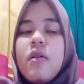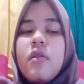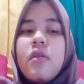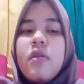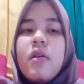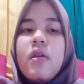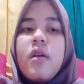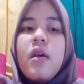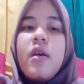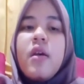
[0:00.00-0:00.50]

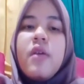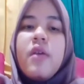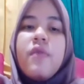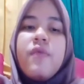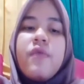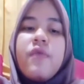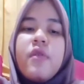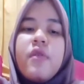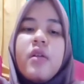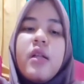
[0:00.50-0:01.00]
Okay,
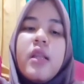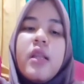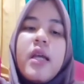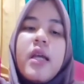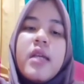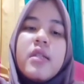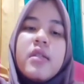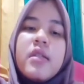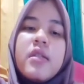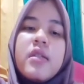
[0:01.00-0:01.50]
for the
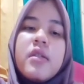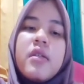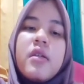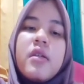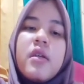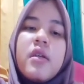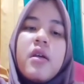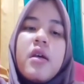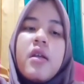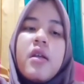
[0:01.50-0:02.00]
last,
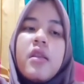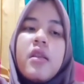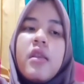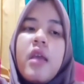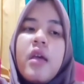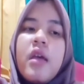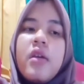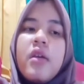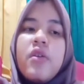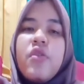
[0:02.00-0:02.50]

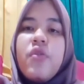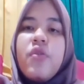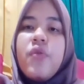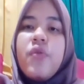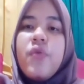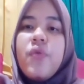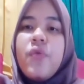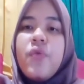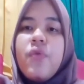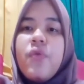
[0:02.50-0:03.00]
thank
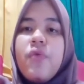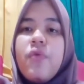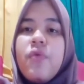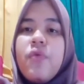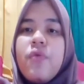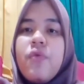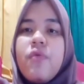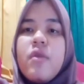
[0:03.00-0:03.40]
you.